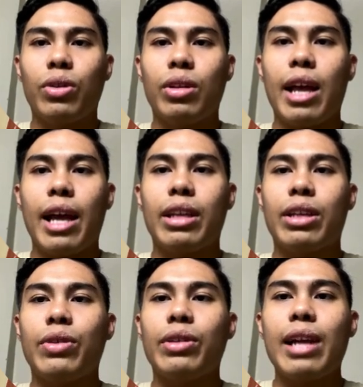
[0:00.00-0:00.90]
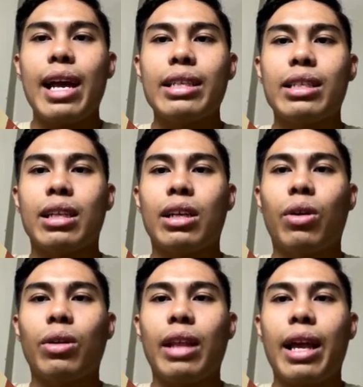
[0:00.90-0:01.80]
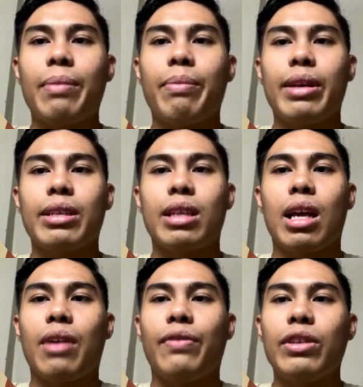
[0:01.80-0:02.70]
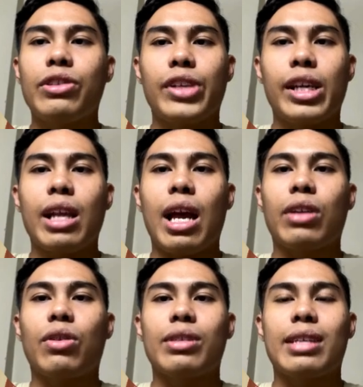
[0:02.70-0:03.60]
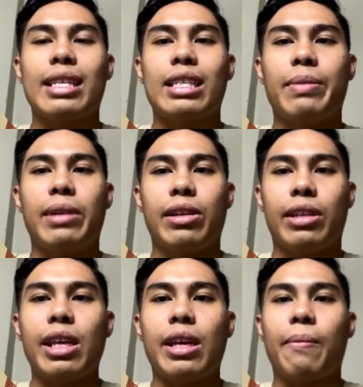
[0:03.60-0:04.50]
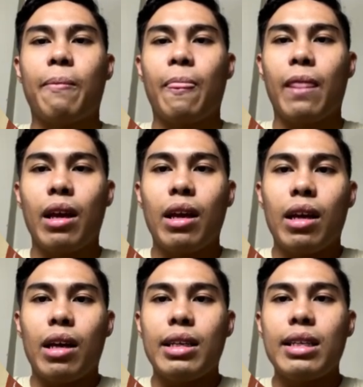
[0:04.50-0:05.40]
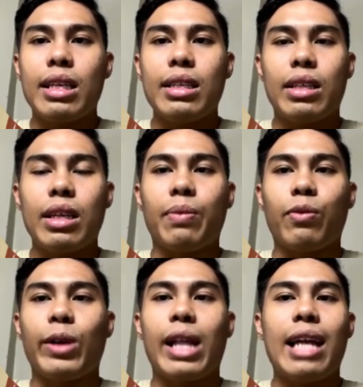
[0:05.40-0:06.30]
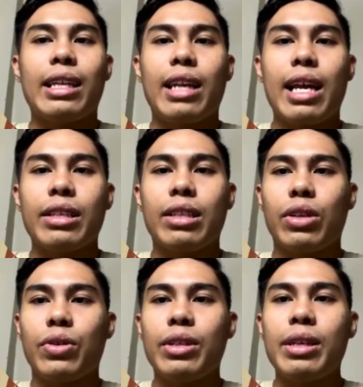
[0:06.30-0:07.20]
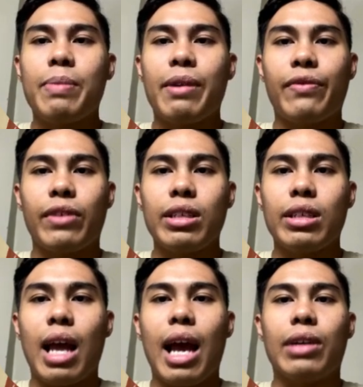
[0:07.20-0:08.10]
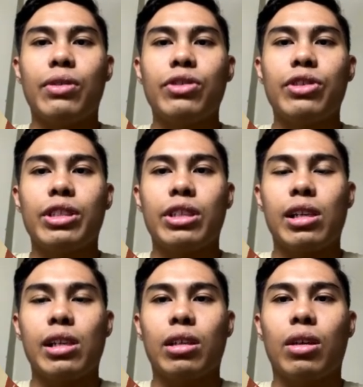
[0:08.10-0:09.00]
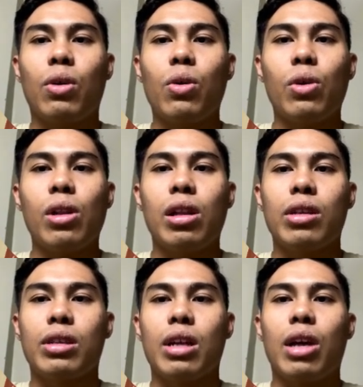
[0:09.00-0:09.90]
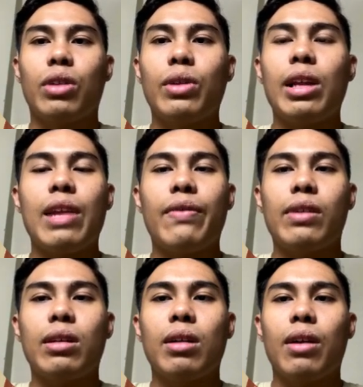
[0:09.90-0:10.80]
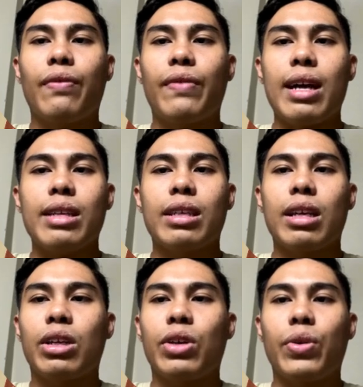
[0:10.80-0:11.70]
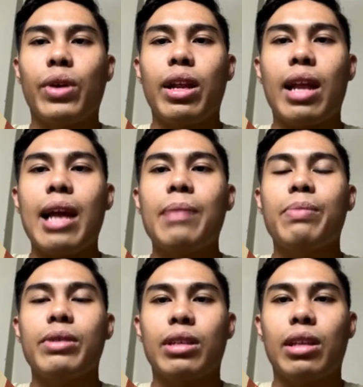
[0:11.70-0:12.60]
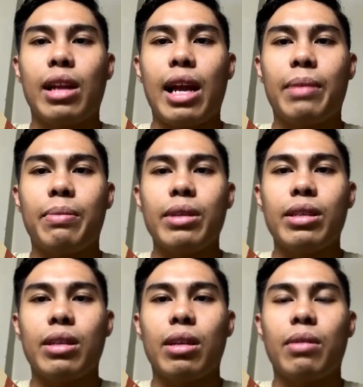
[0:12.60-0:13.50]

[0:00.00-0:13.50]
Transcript: that utilizes the content based filtering and consign similarity. This system will analyze the user preference and nutritional goals to deliver fast, accurate, and personalized